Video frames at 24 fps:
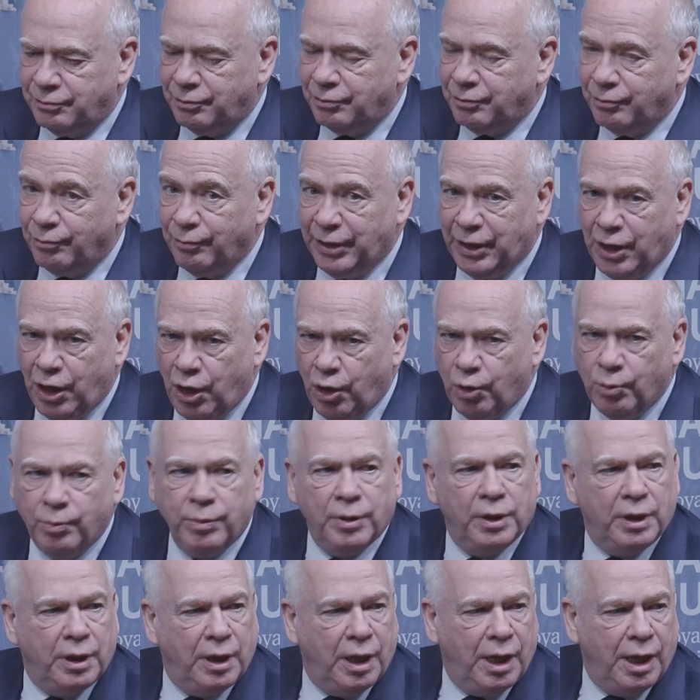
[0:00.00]
we hope,
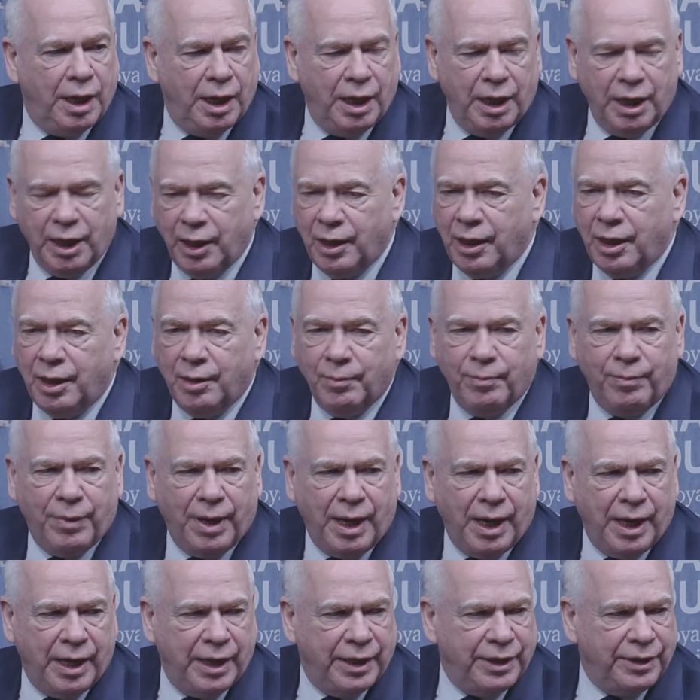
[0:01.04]
uh,
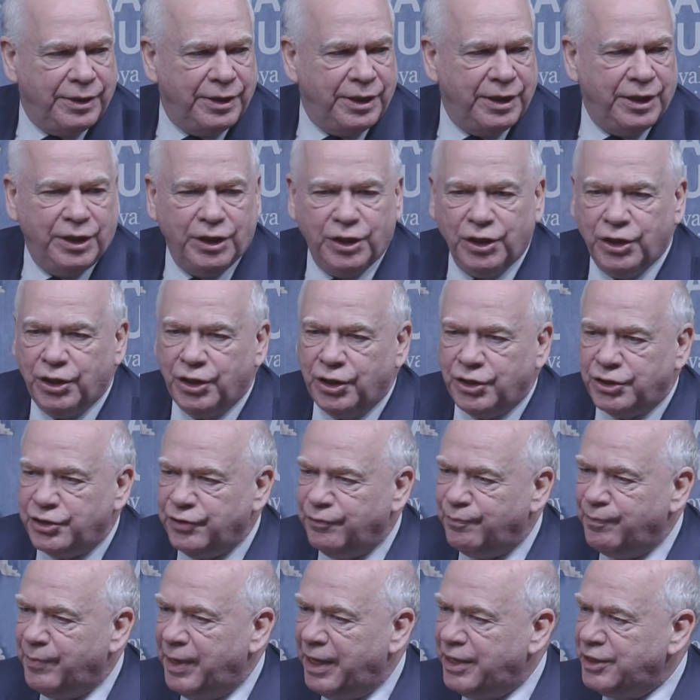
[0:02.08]
by the urge of
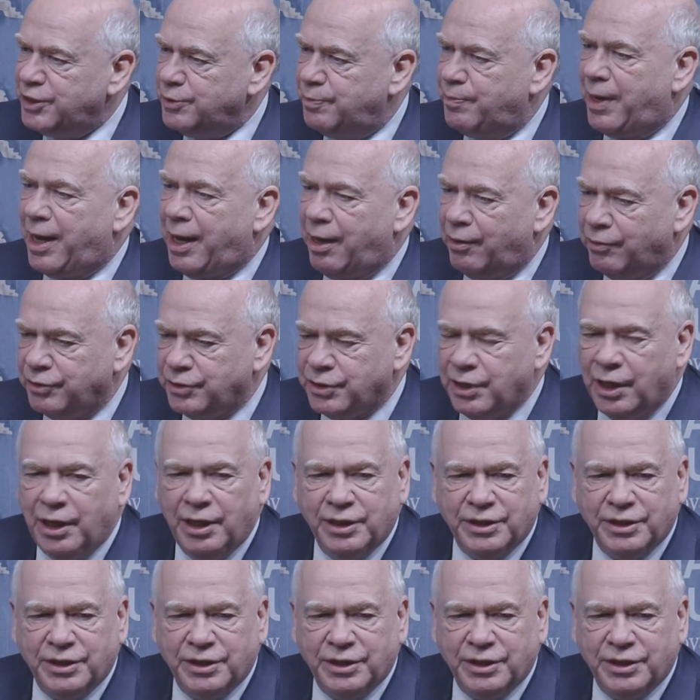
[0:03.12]
major powers